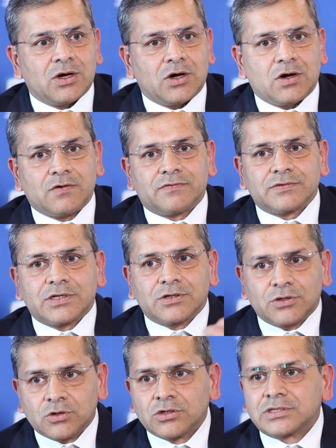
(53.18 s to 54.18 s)
of the
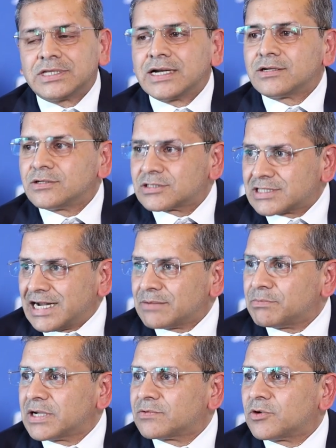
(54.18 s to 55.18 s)
growth that
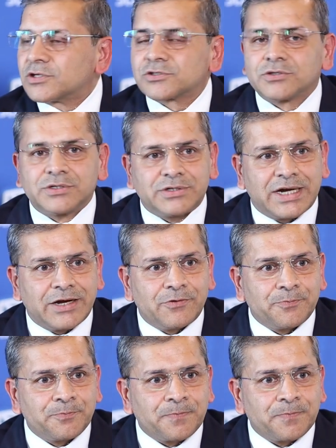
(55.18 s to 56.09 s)
Stanbic wants to drive.